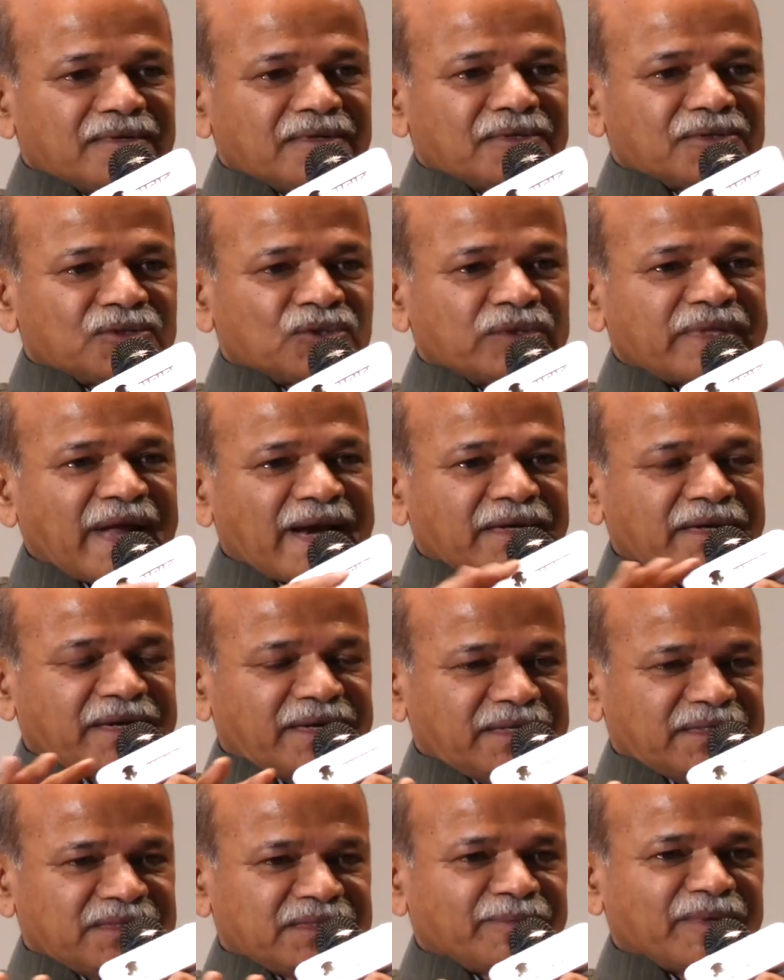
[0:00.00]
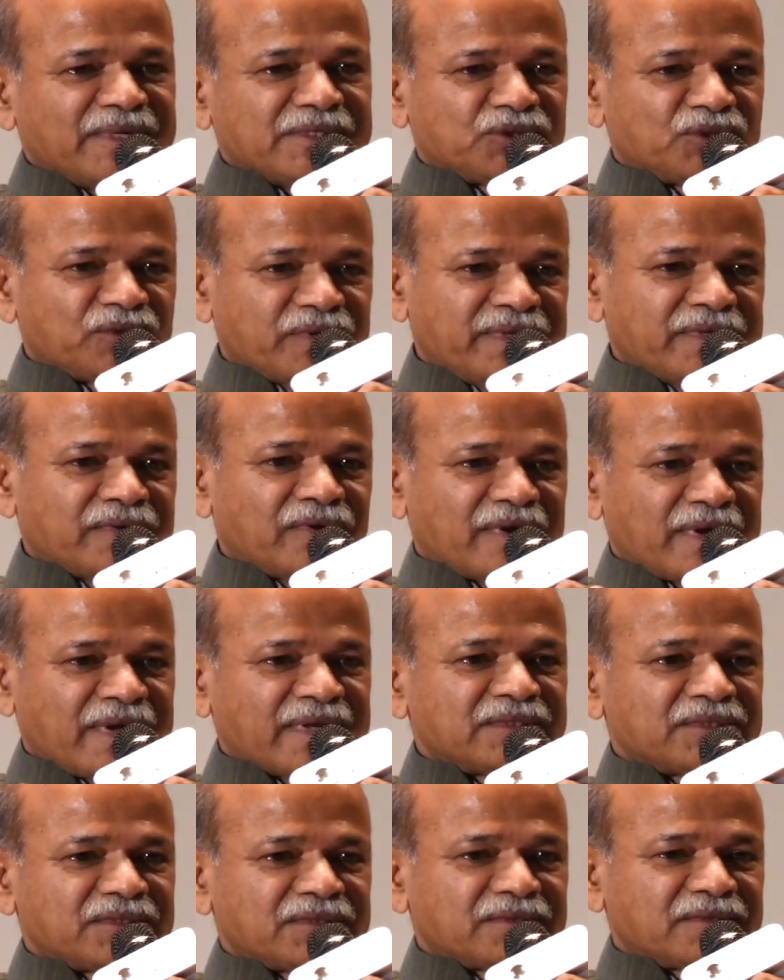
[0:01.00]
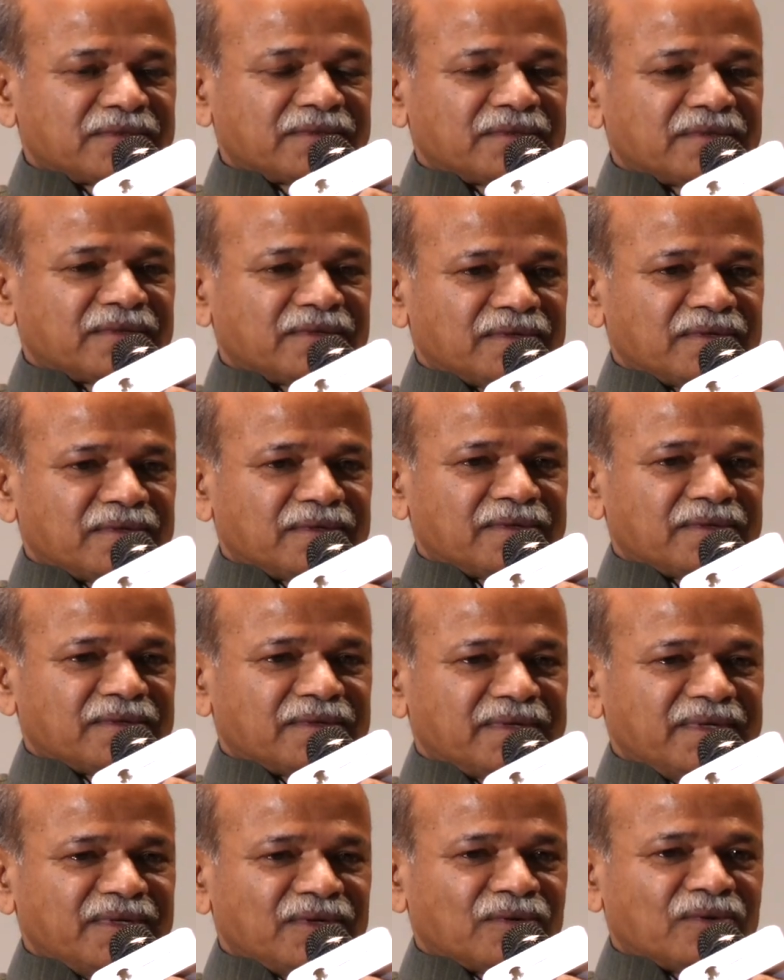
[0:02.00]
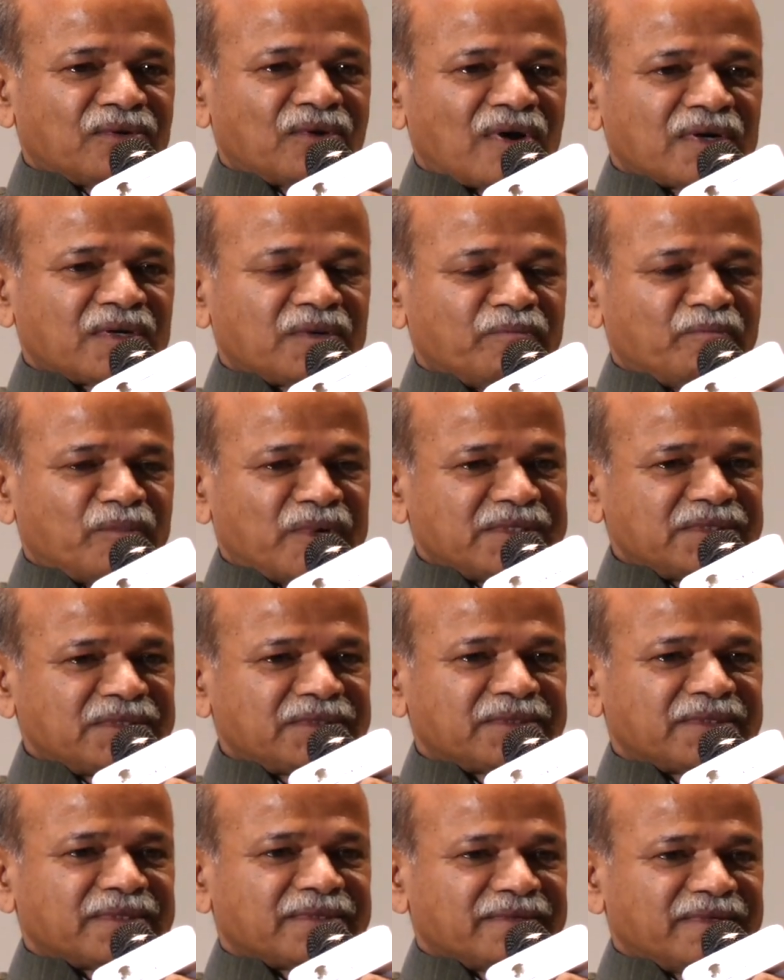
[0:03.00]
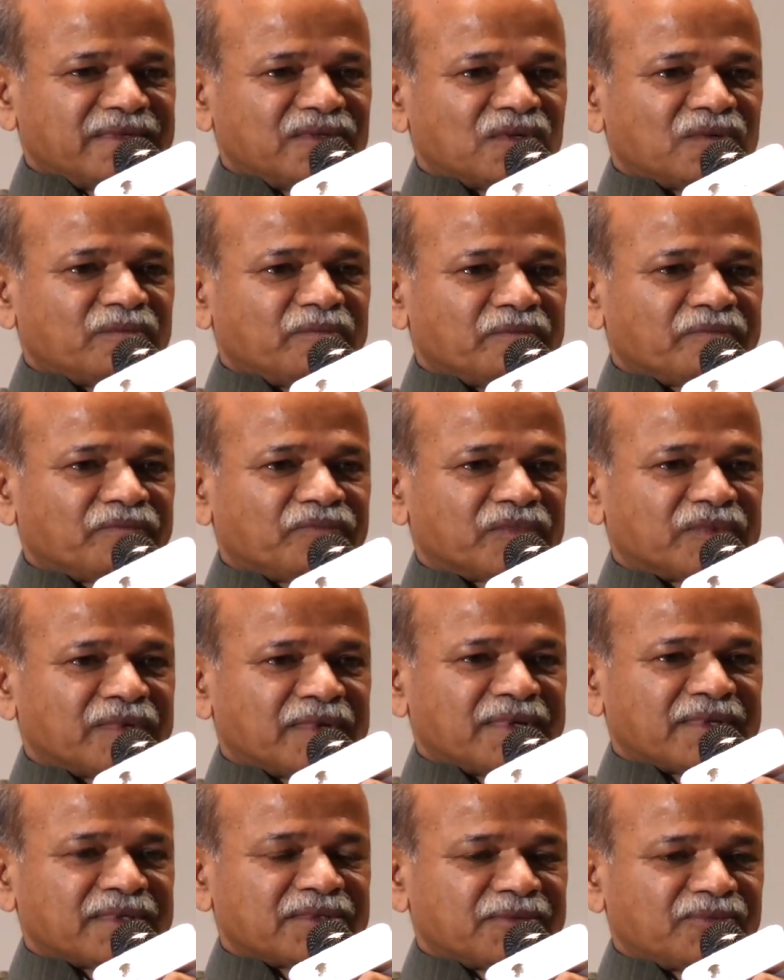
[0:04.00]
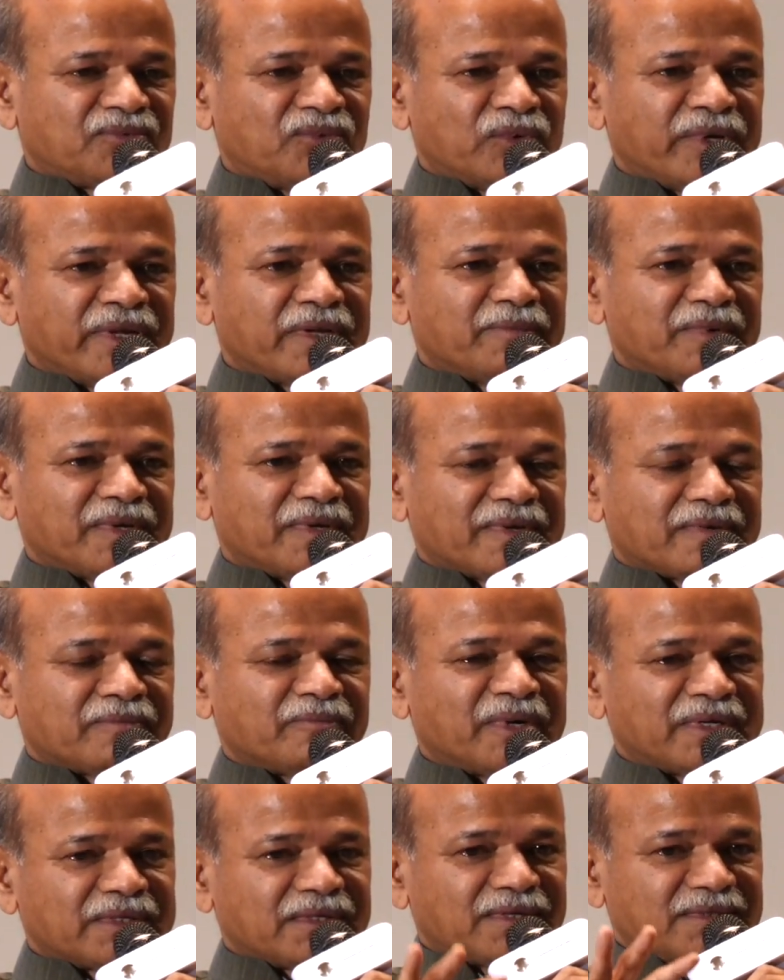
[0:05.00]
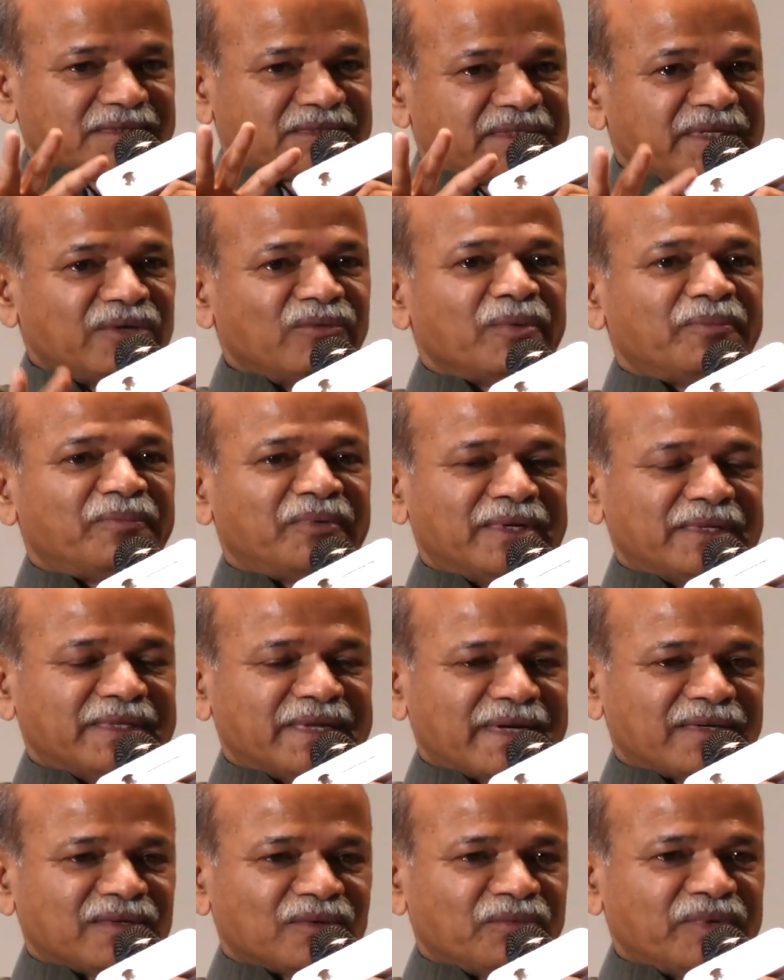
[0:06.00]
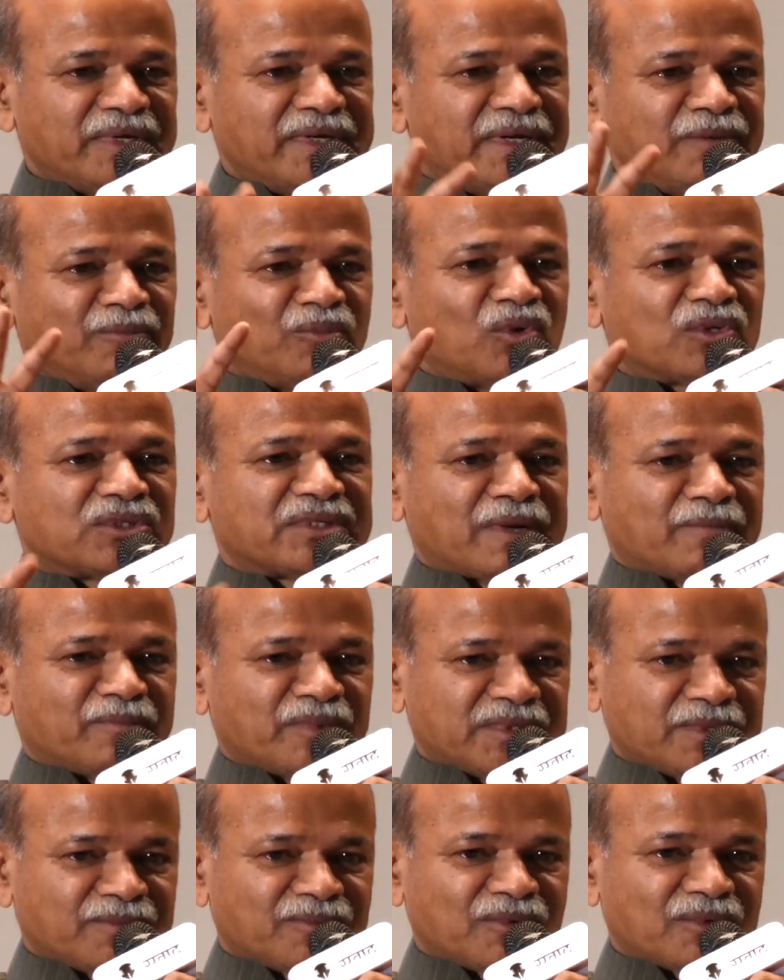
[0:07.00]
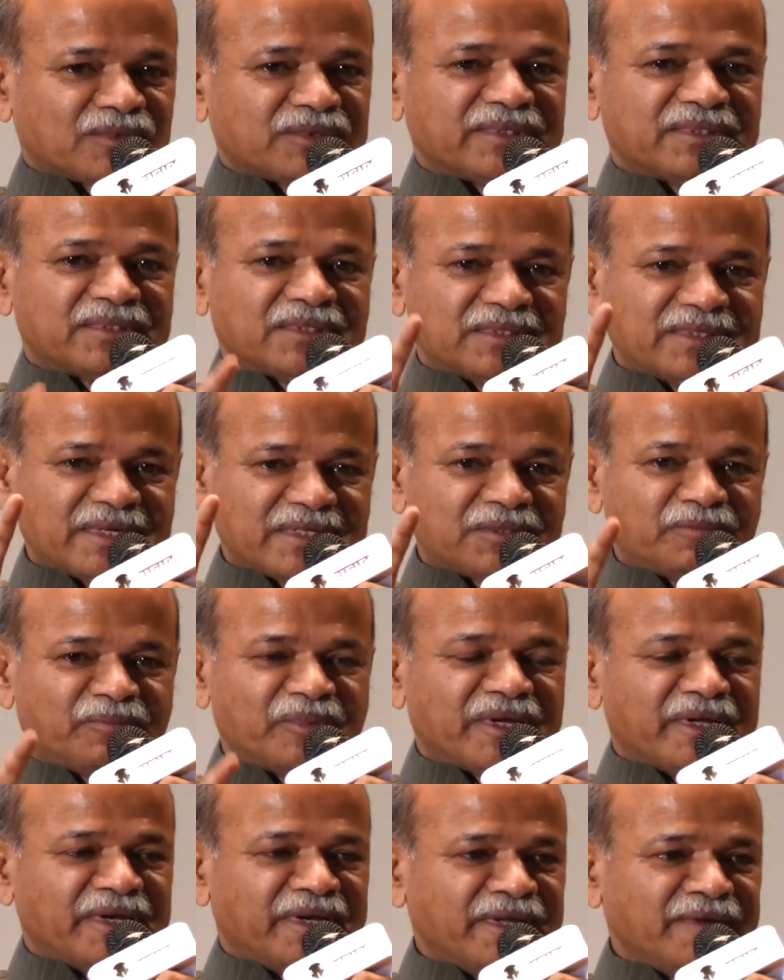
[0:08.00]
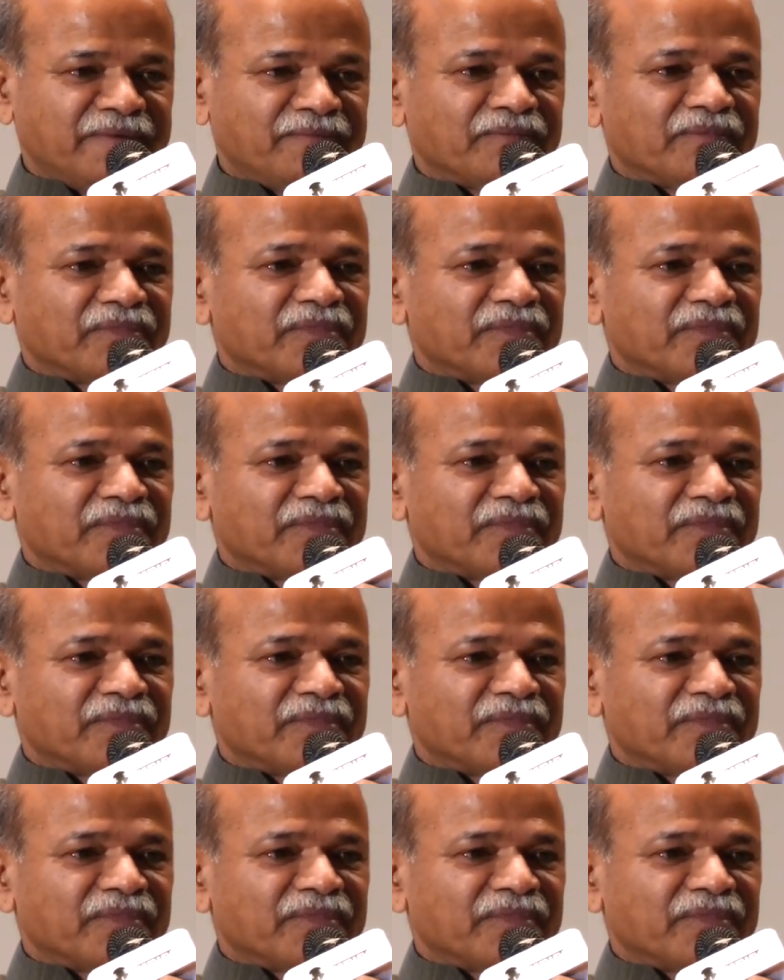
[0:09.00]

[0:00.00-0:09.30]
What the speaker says: So that criticism also, you know, has, you know, not much, you know, footing, but still we feel that we need more samples, of course. This is just beginning.